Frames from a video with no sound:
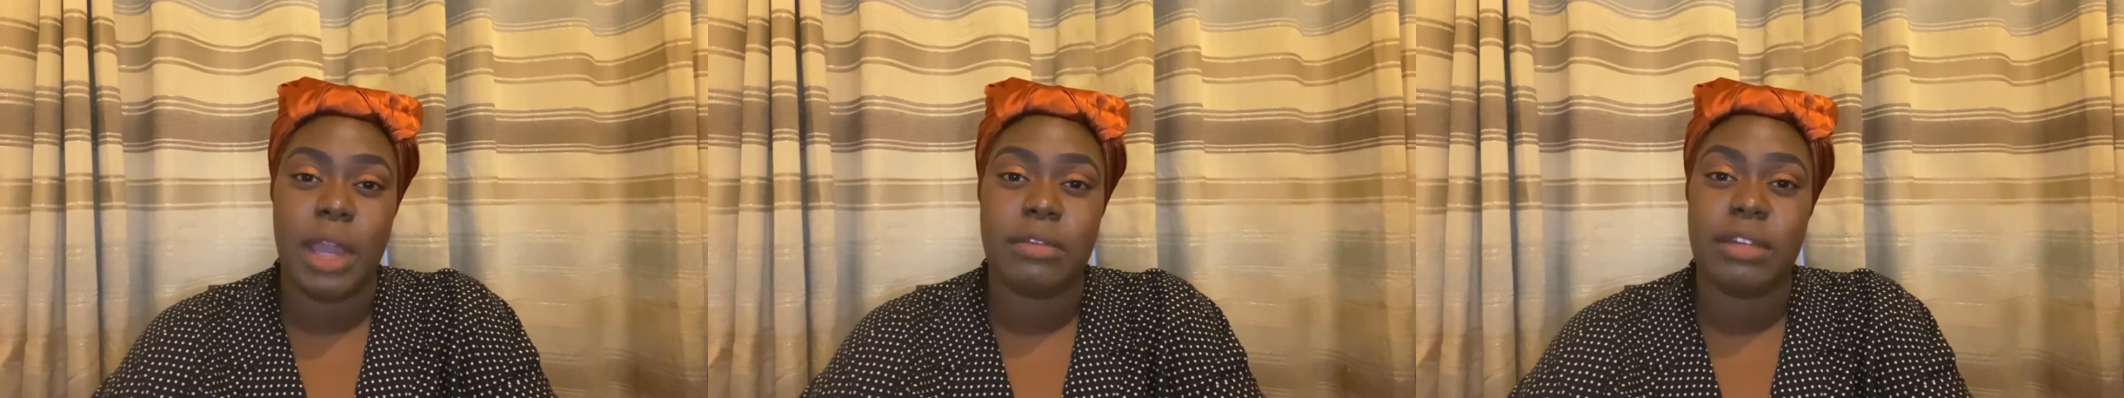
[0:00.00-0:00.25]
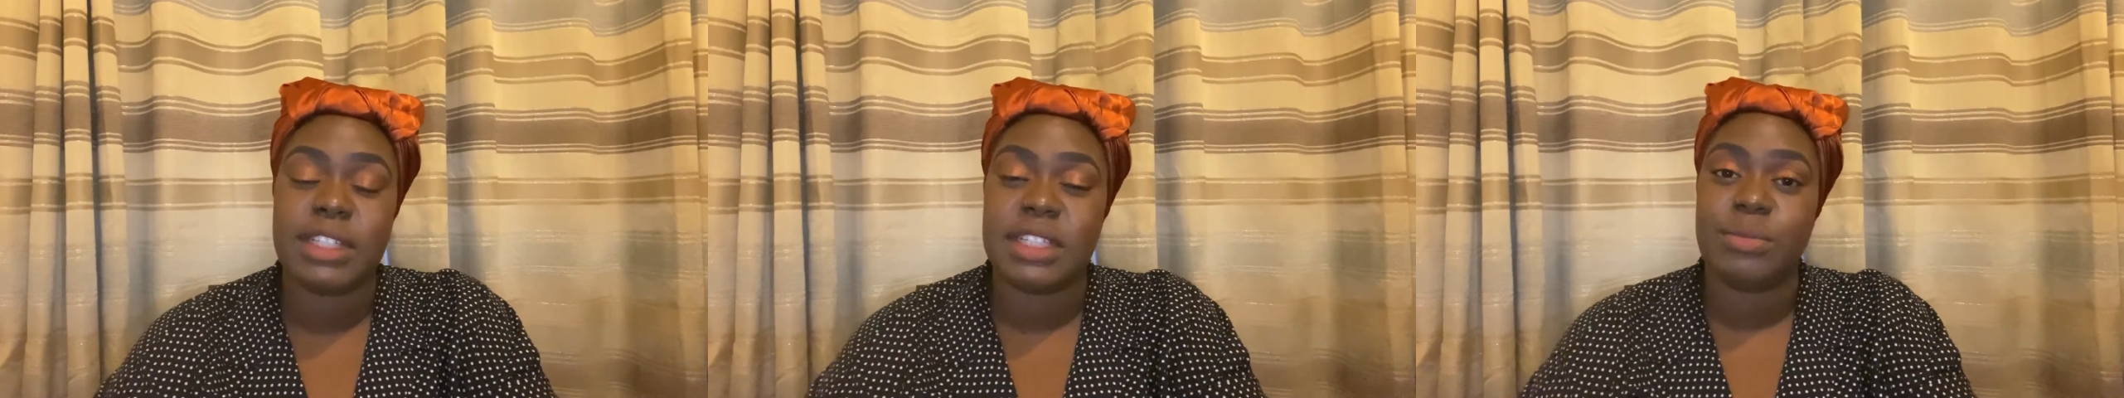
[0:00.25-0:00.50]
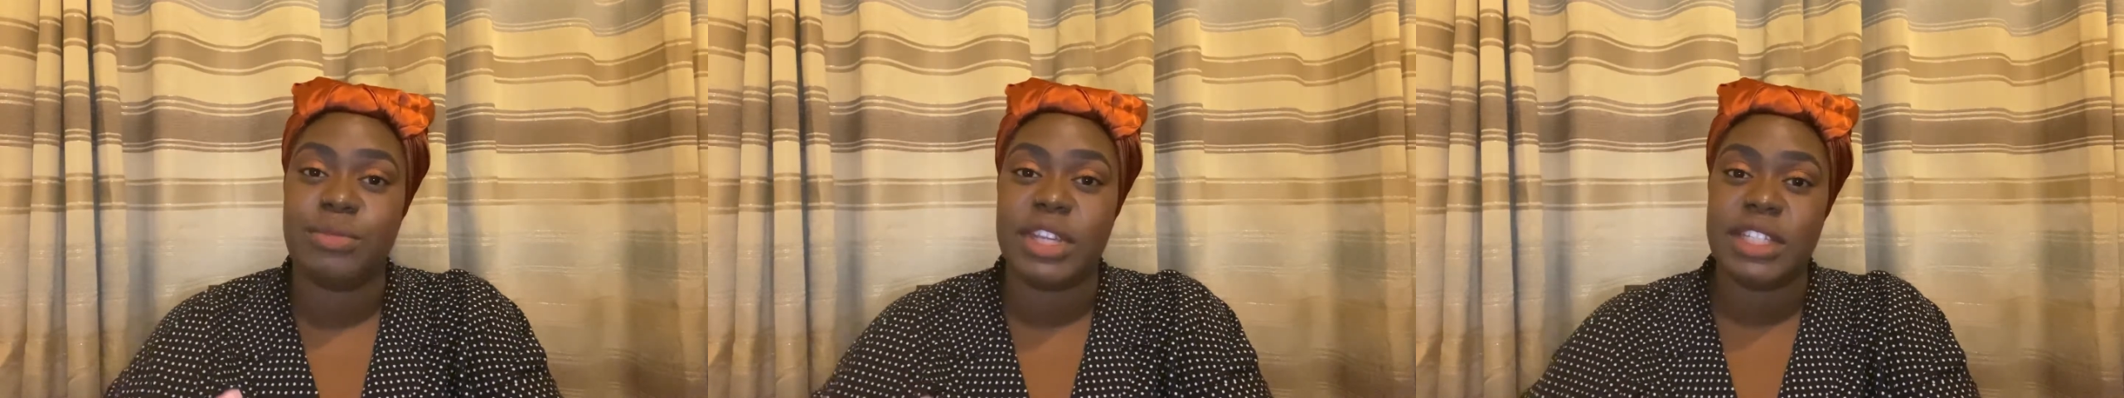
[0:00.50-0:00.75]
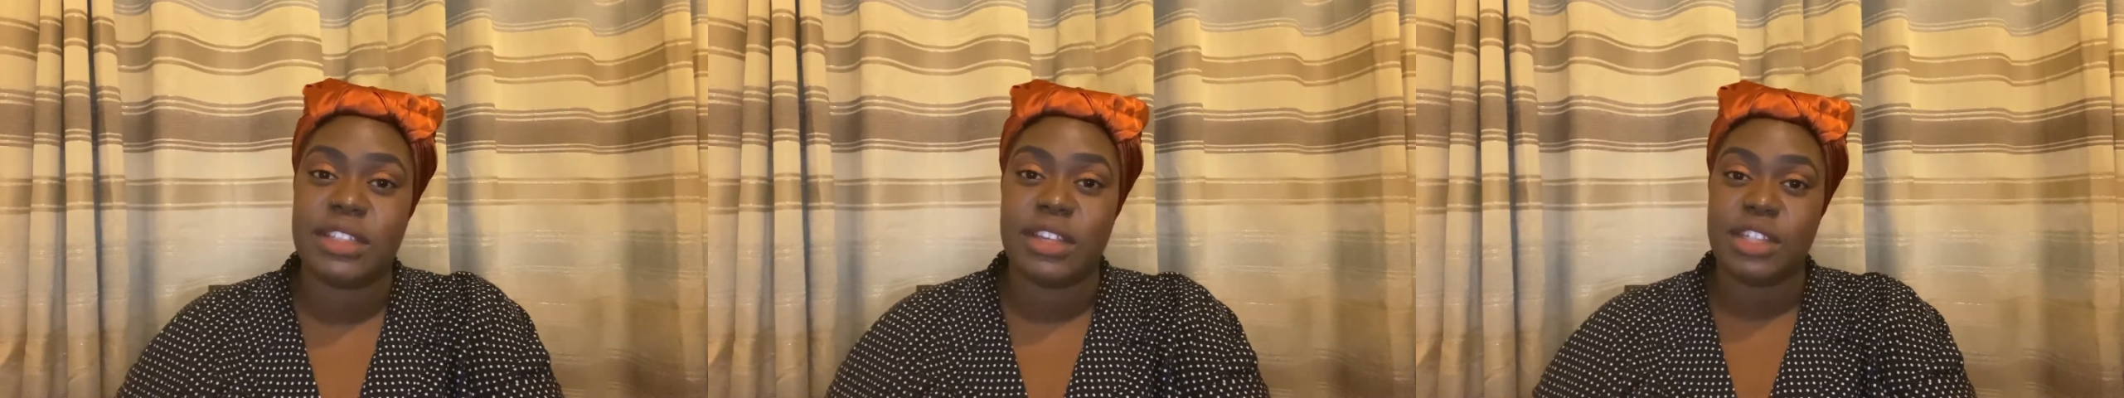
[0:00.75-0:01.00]
I read some
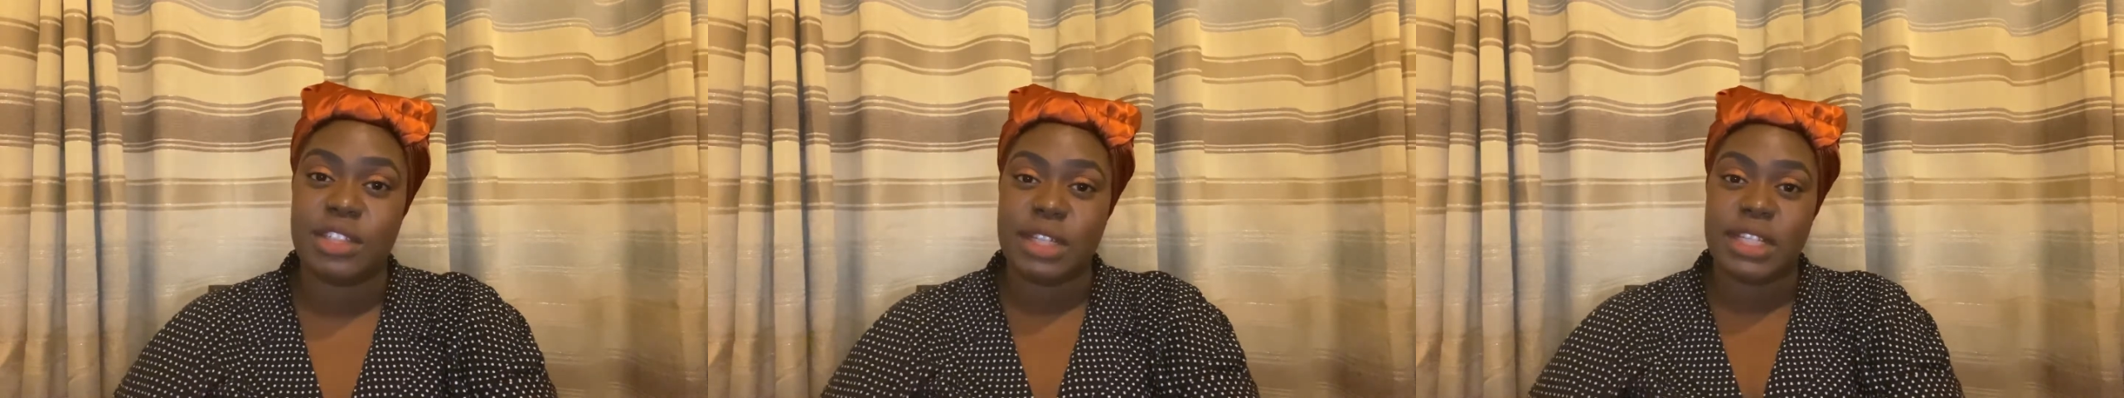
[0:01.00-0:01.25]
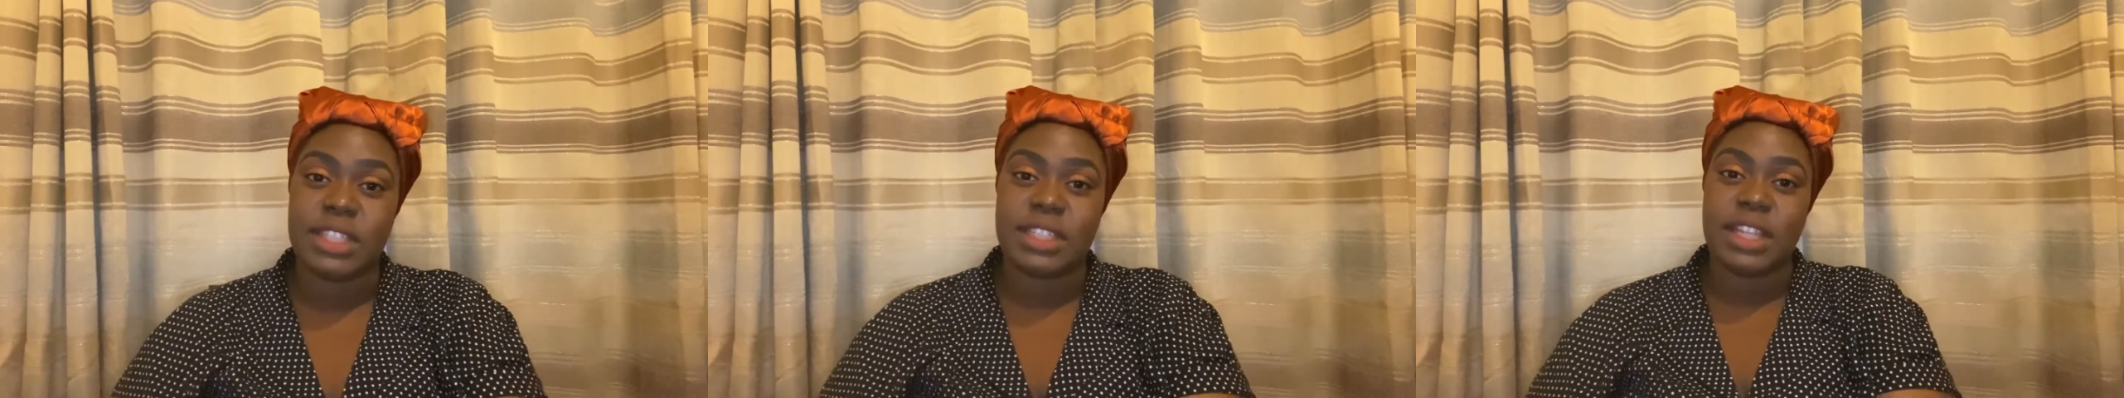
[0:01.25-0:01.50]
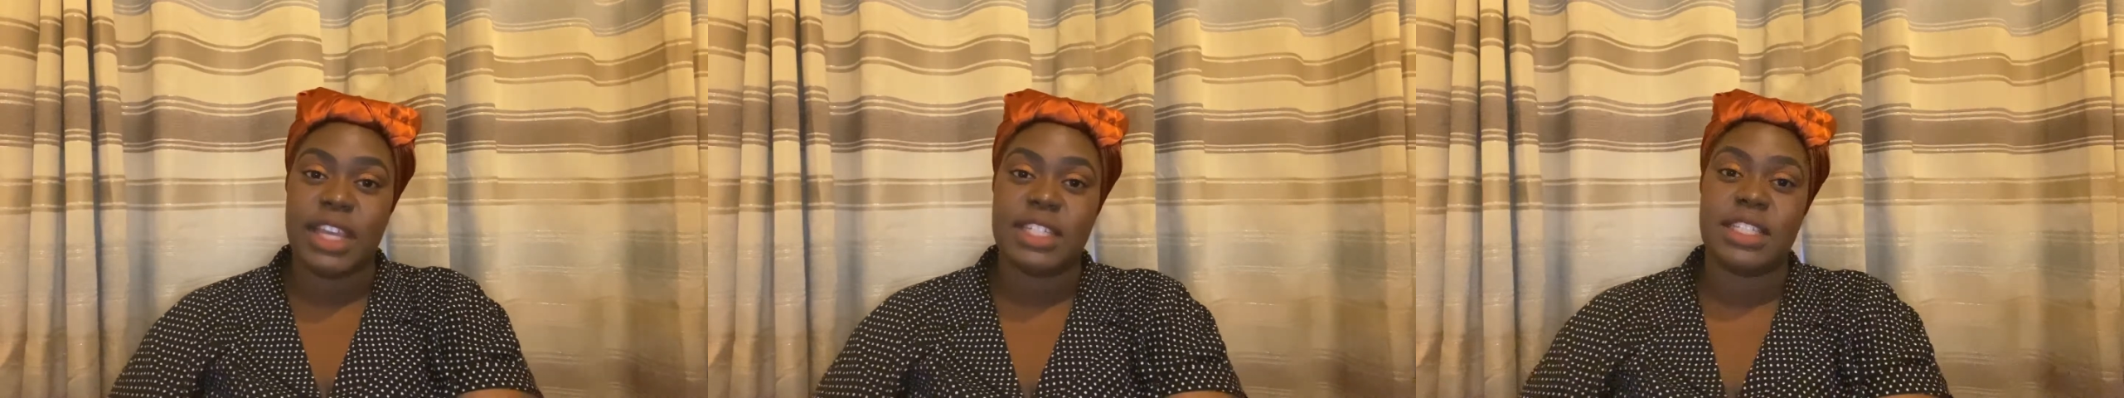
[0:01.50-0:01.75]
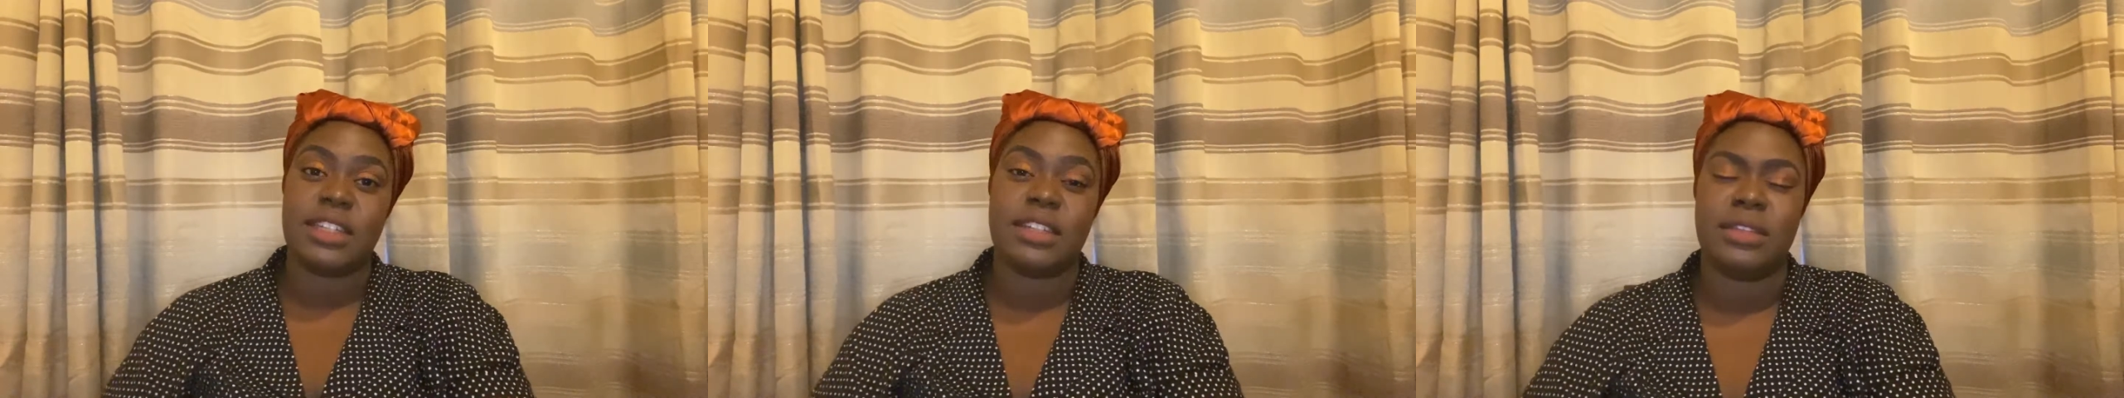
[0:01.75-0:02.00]
research that
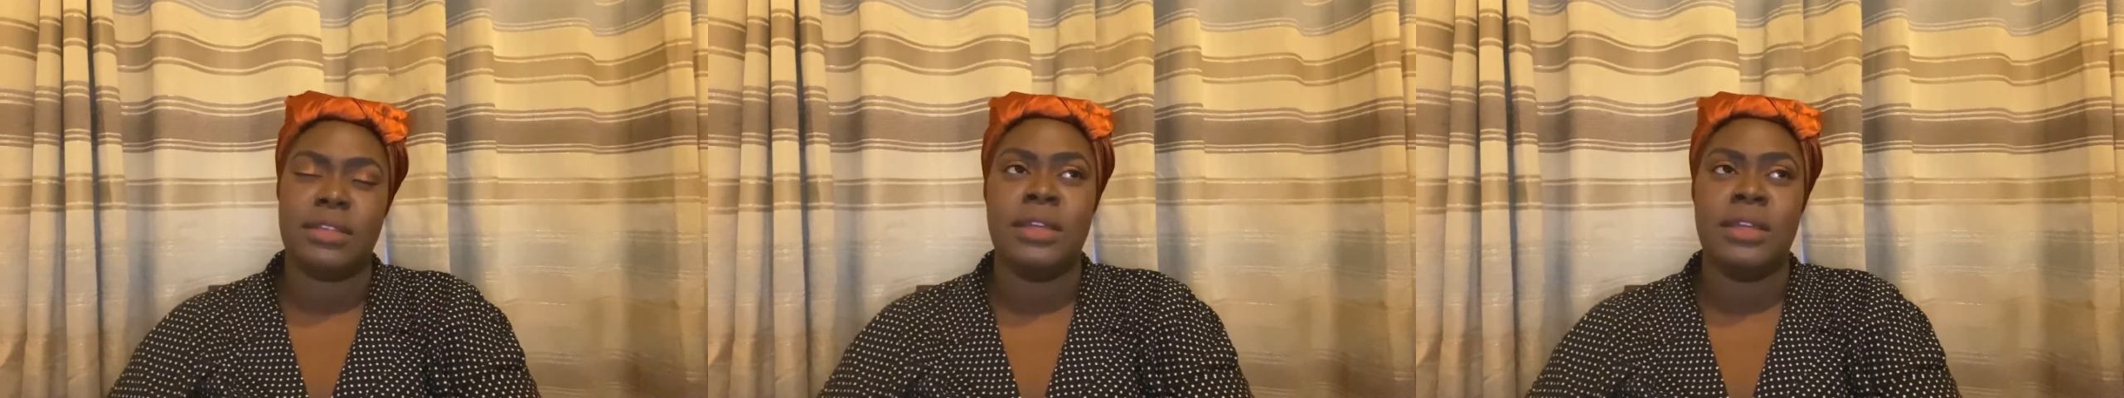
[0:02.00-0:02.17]
stated